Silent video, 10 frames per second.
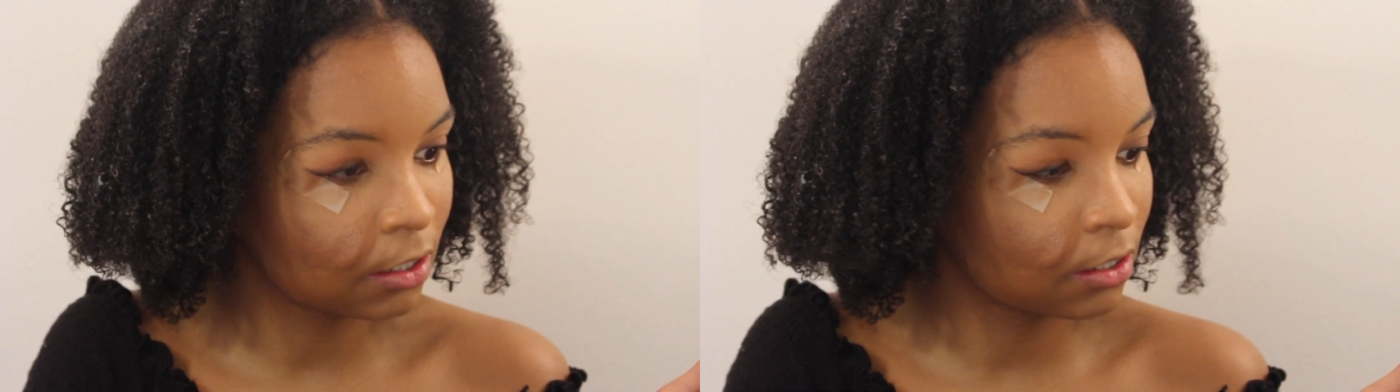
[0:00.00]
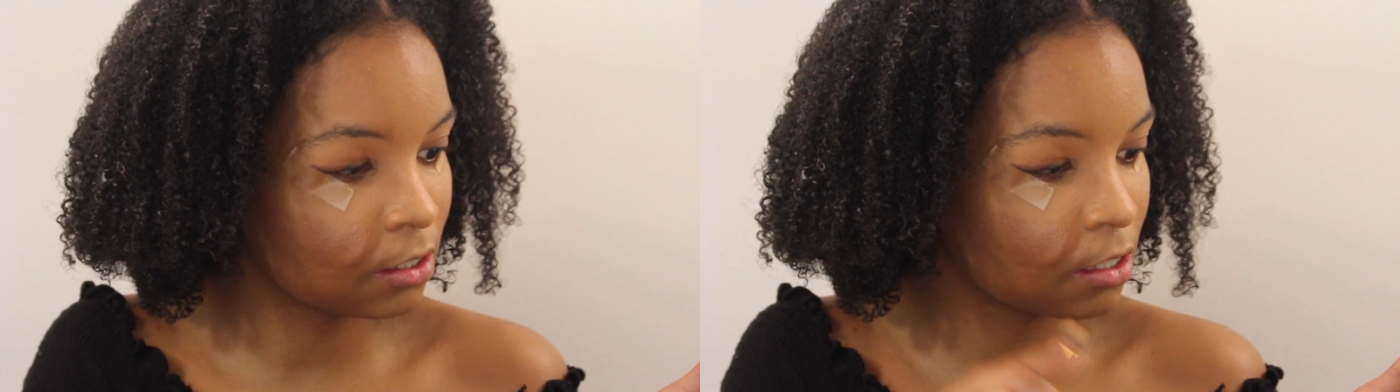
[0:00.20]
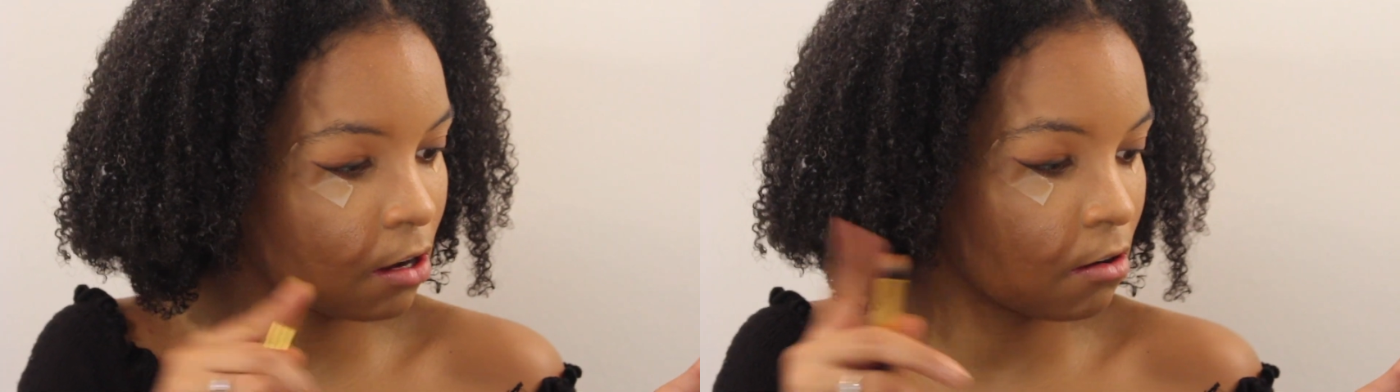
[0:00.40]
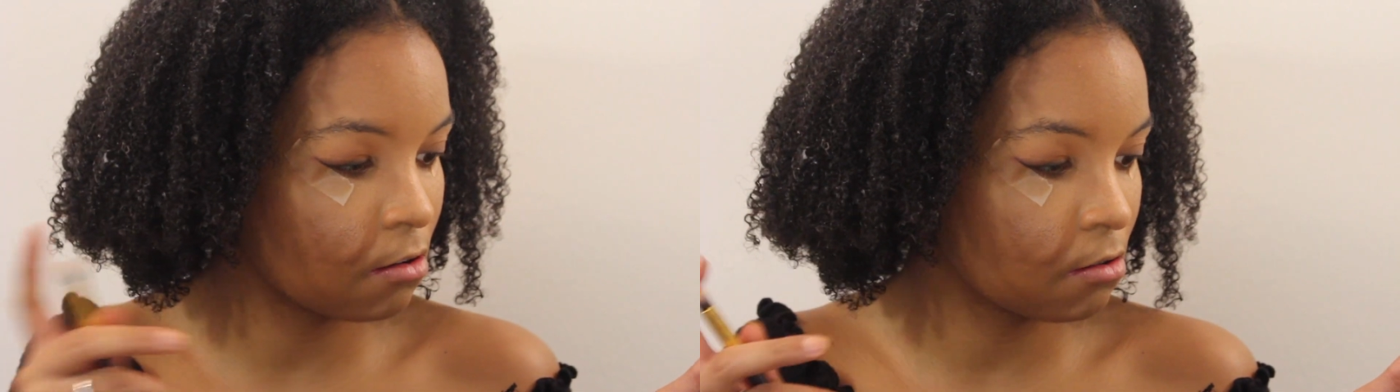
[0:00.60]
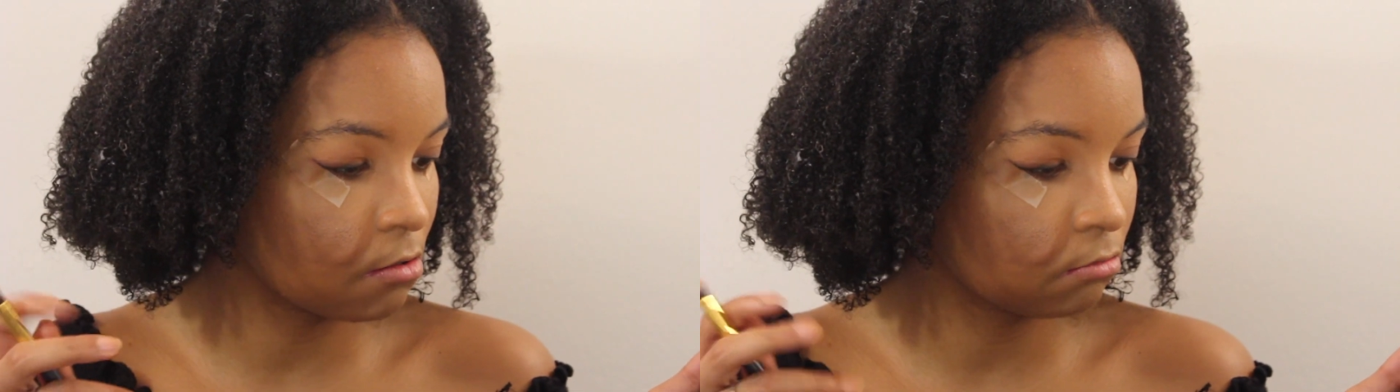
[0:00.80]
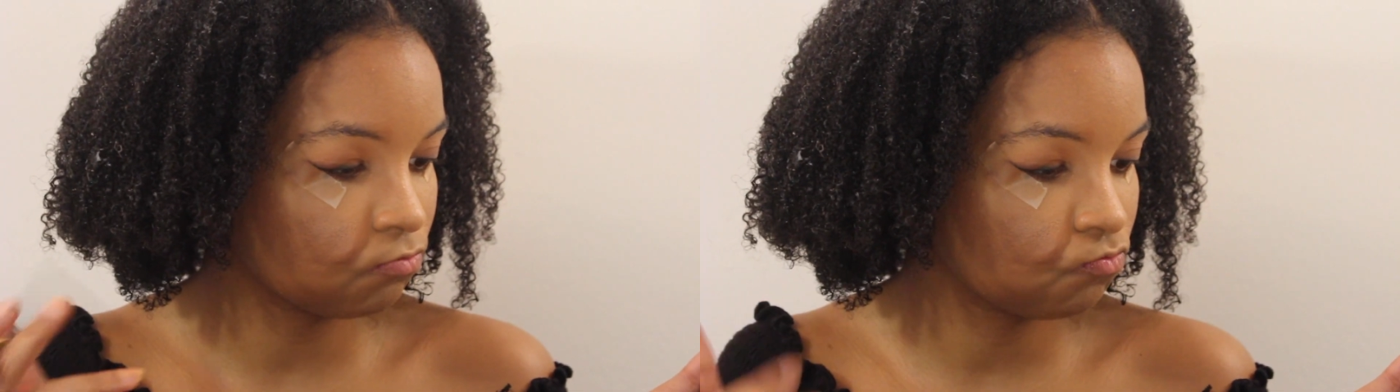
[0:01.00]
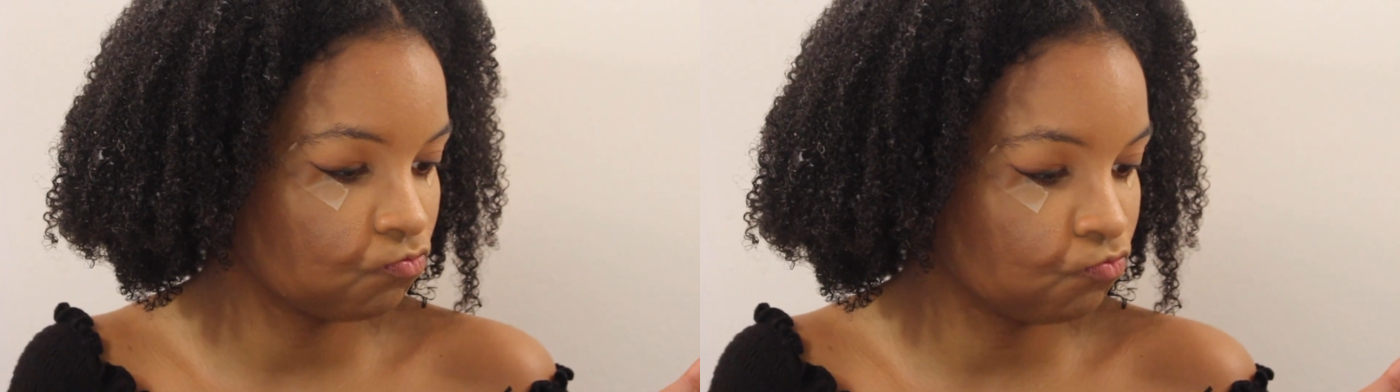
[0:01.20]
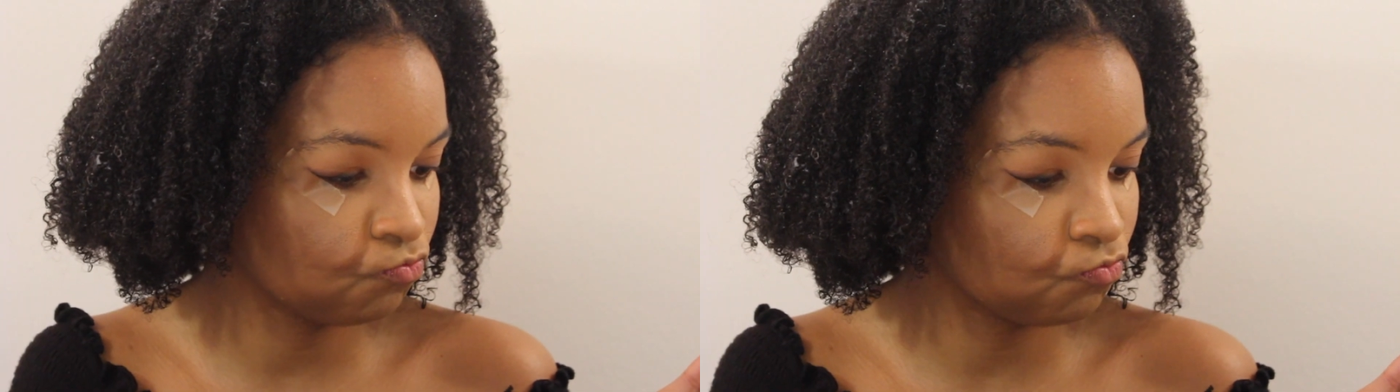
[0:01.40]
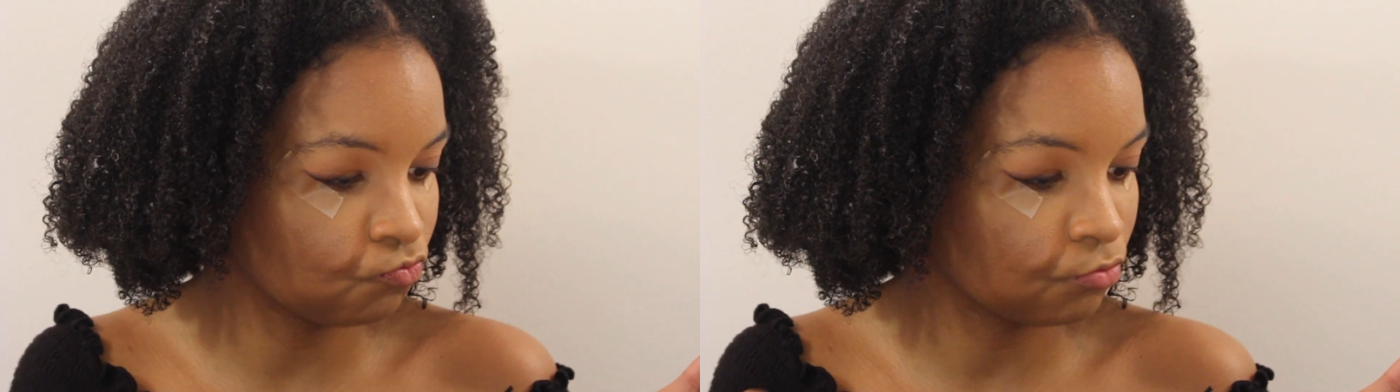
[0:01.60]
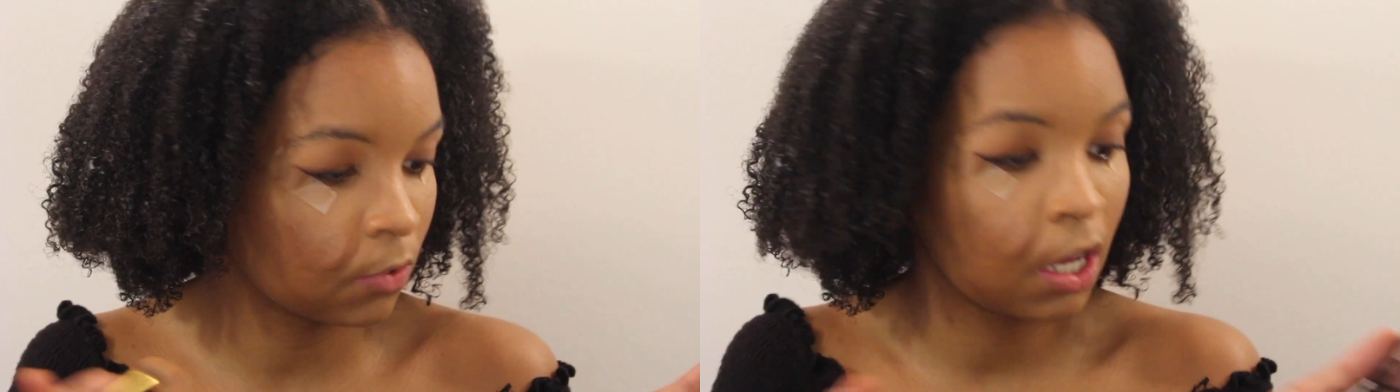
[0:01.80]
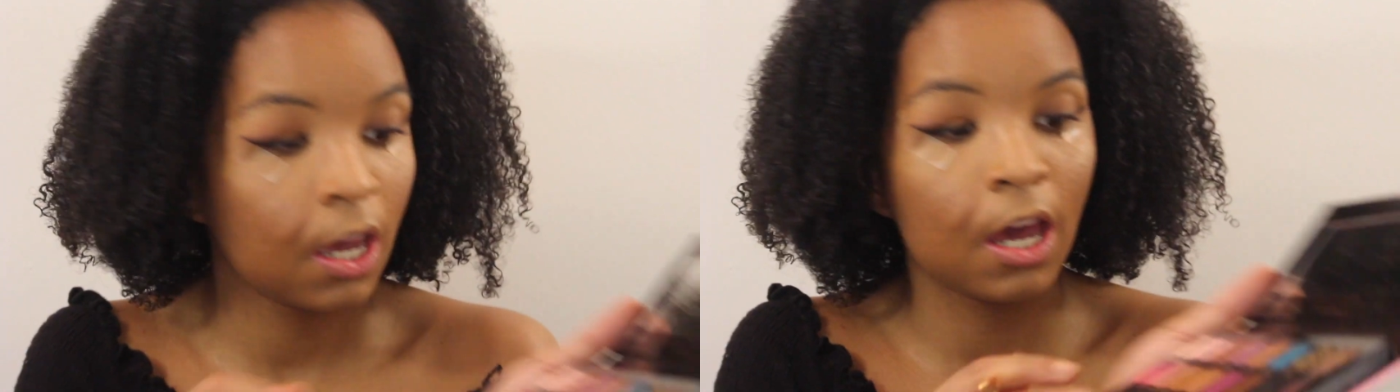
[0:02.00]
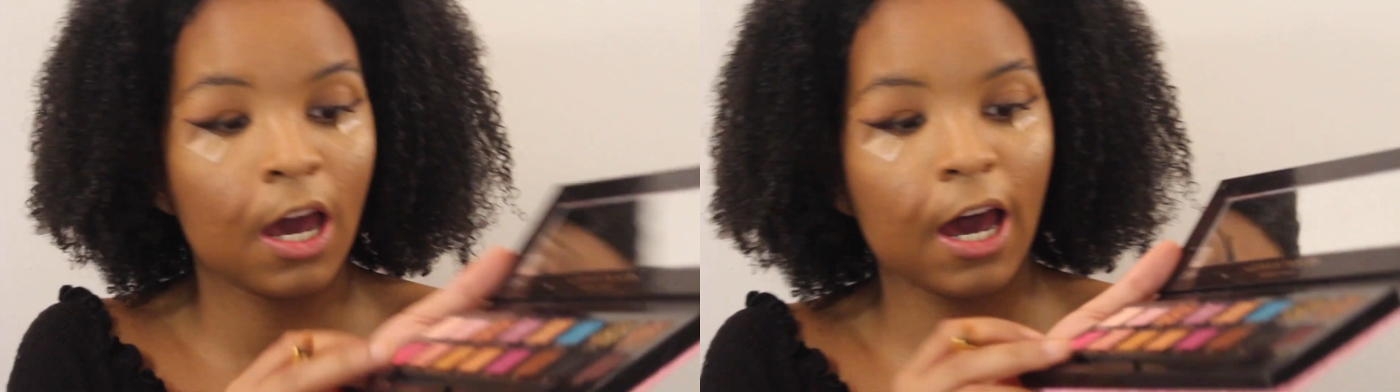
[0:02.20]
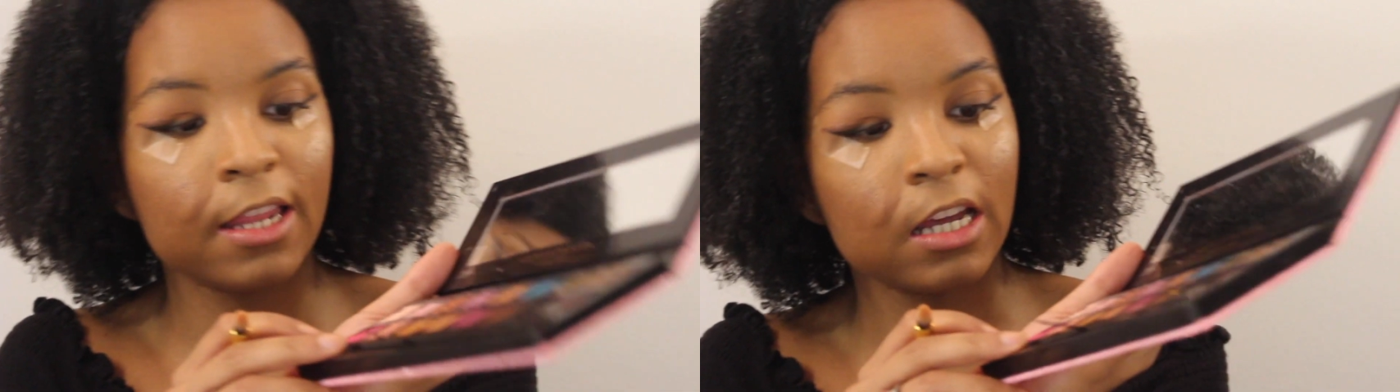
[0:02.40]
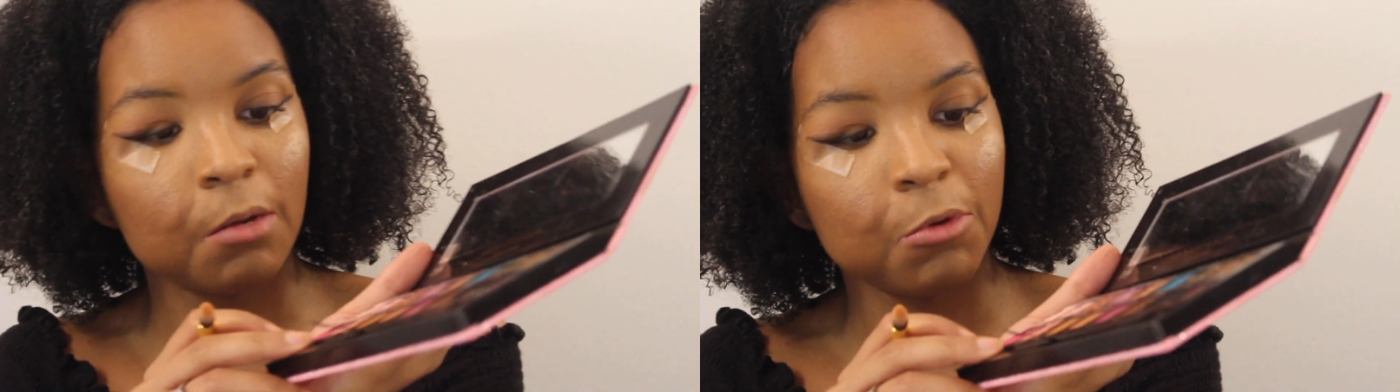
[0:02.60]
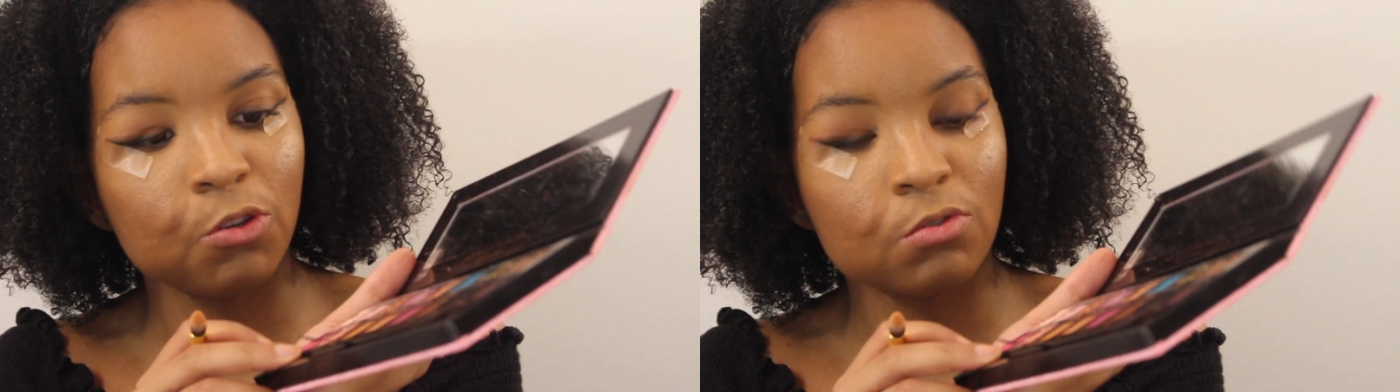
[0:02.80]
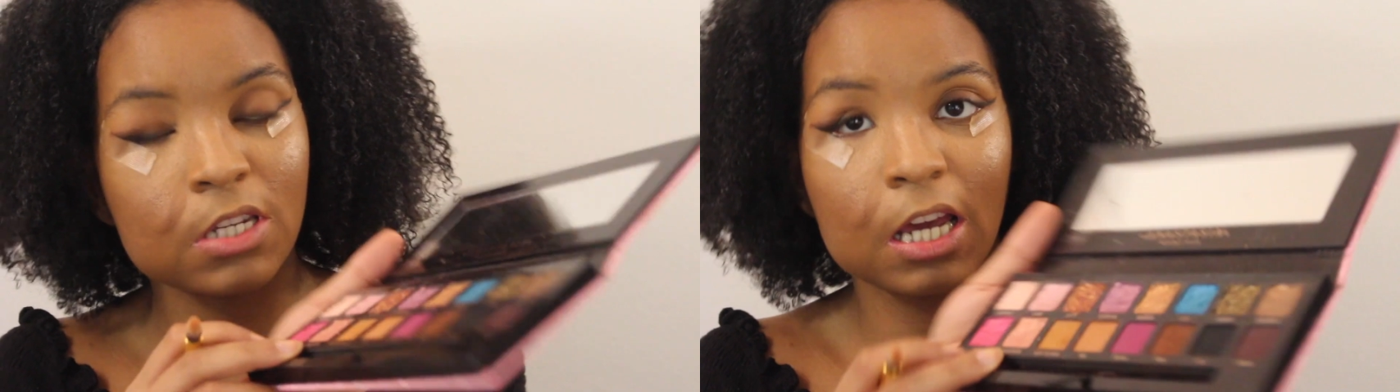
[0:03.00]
so I think I'm gonna use